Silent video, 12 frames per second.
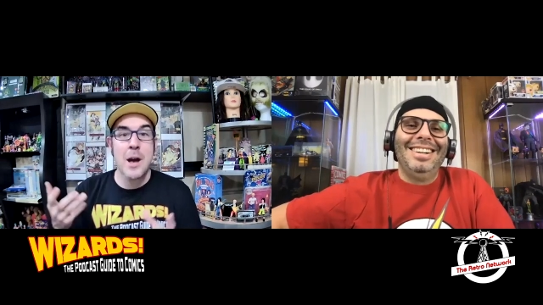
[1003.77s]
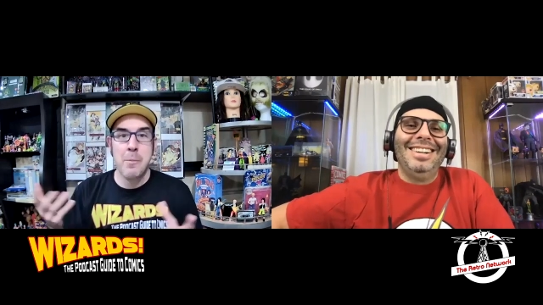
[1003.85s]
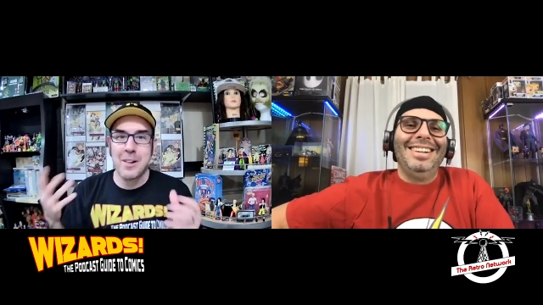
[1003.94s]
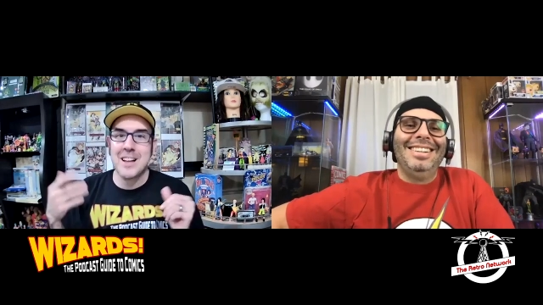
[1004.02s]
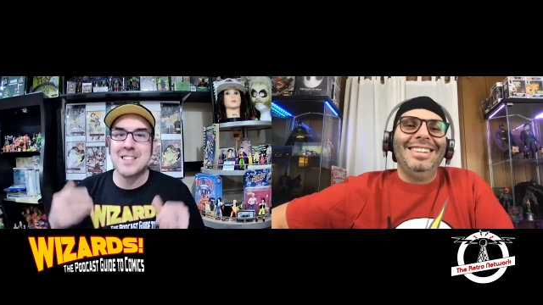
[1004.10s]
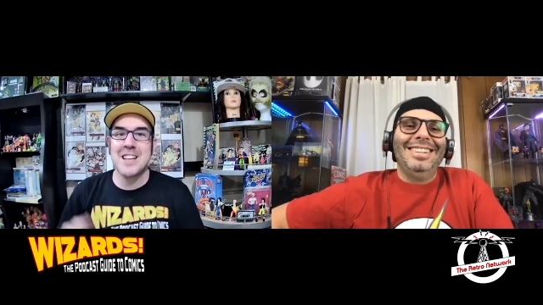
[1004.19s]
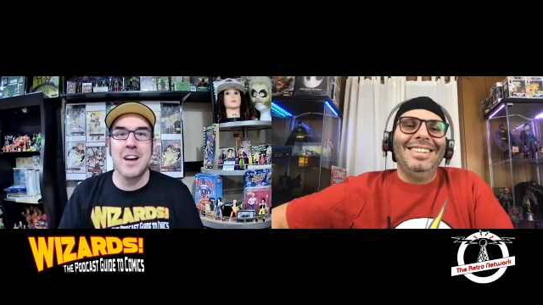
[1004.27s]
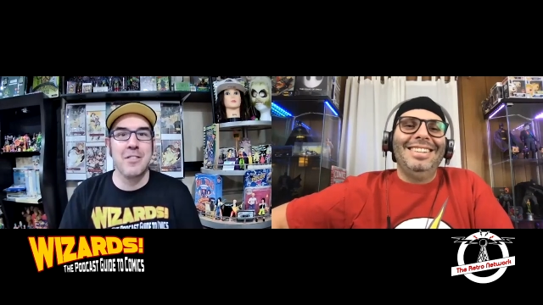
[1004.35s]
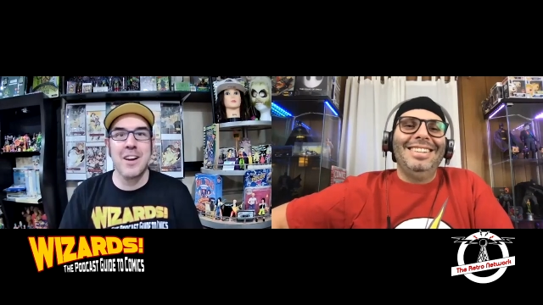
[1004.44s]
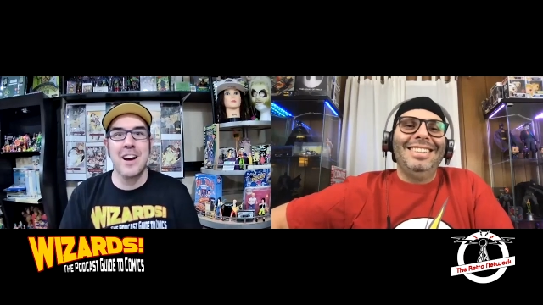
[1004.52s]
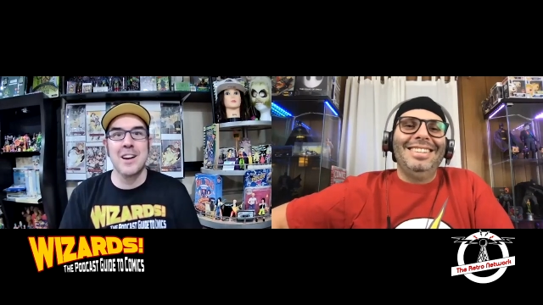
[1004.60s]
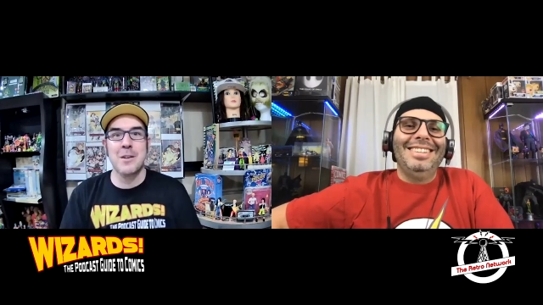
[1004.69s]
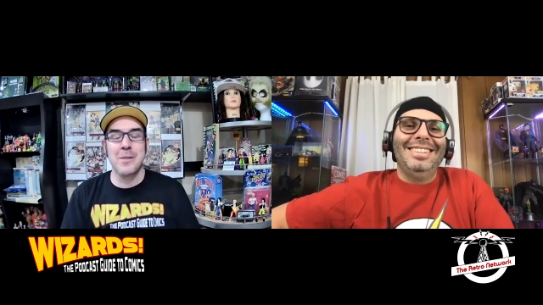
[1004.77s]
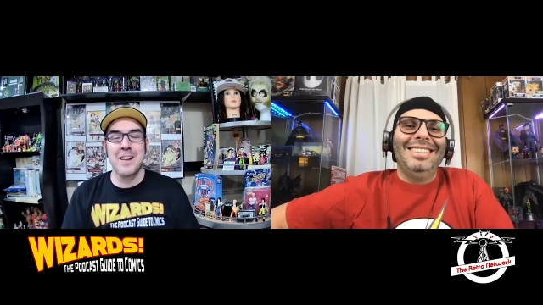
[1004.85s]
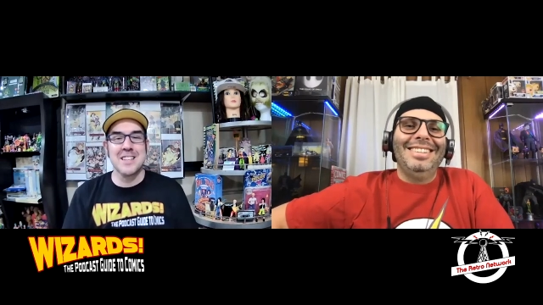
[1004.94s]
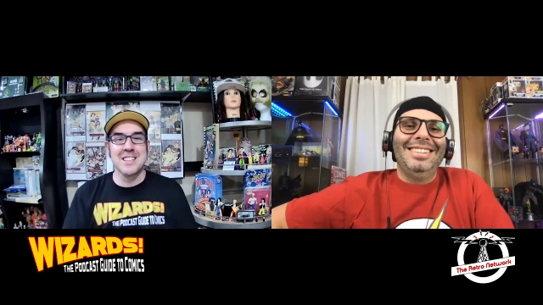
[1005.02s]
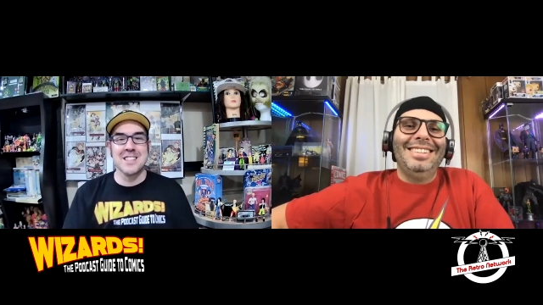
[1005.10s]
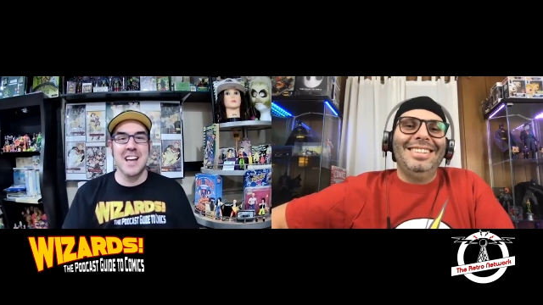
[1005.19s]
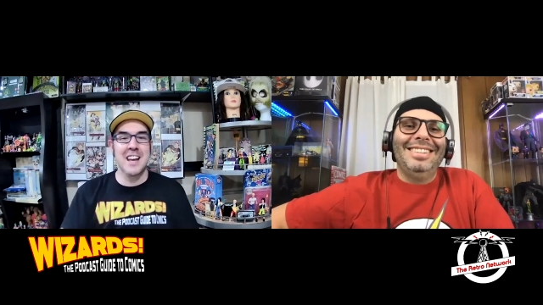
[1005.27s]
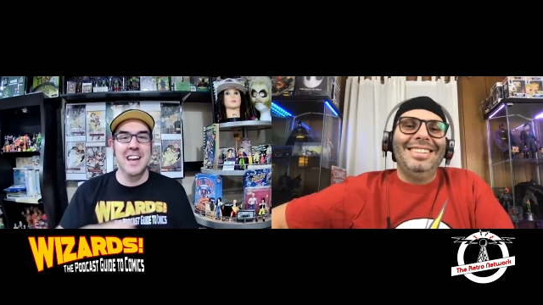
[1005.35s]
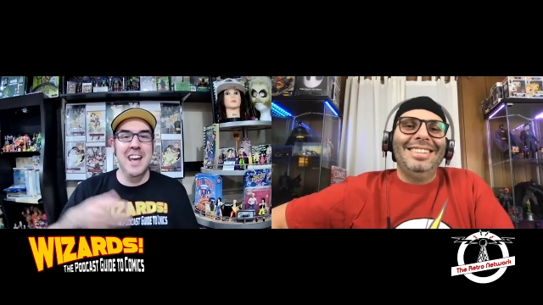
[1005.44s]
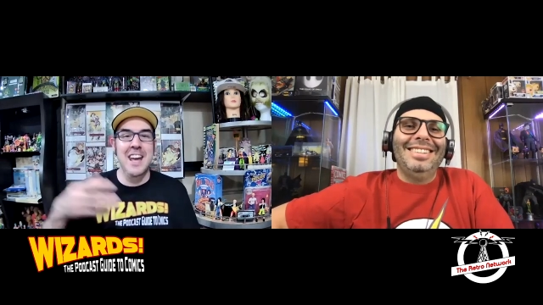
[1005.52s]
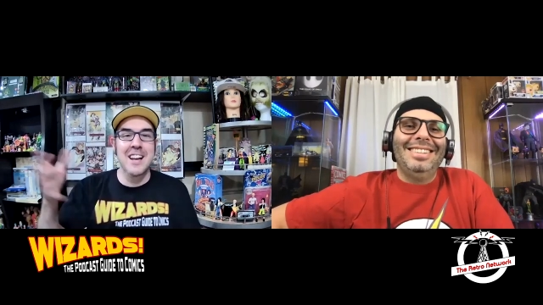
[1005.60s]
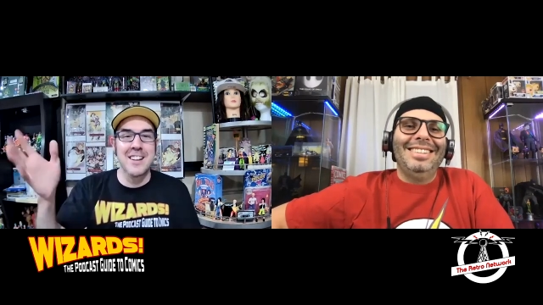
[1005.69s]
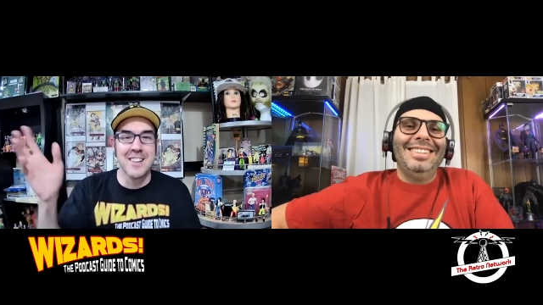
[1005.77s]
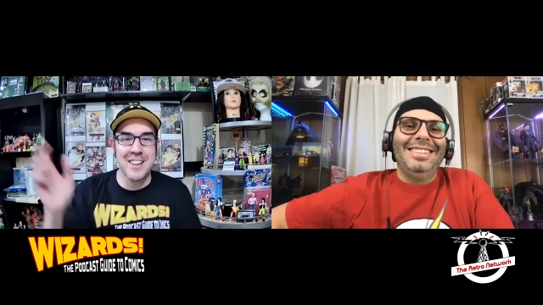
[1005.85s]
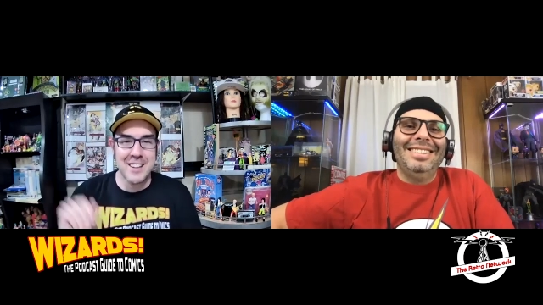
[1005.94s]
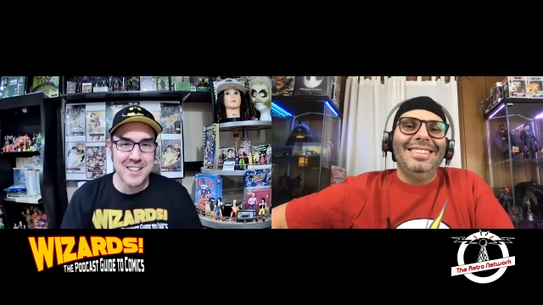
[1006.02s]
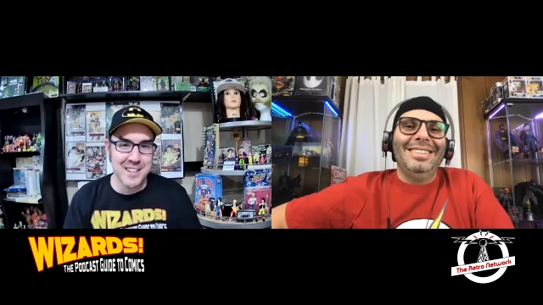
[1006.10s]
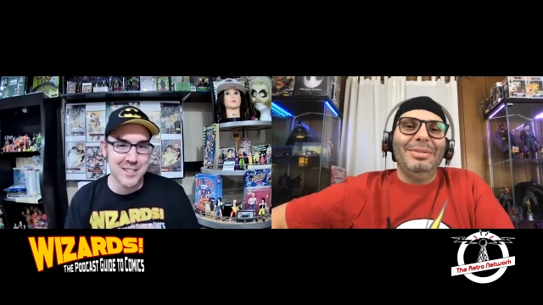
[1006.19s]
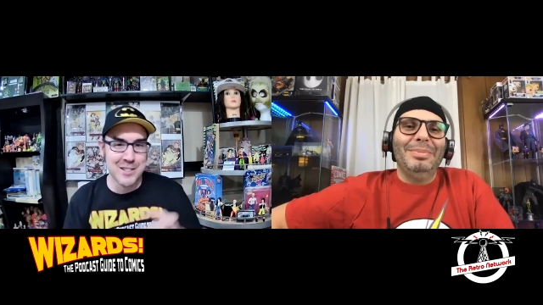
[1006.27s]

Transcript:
Speaker 1: Plus, I've gone to places like England and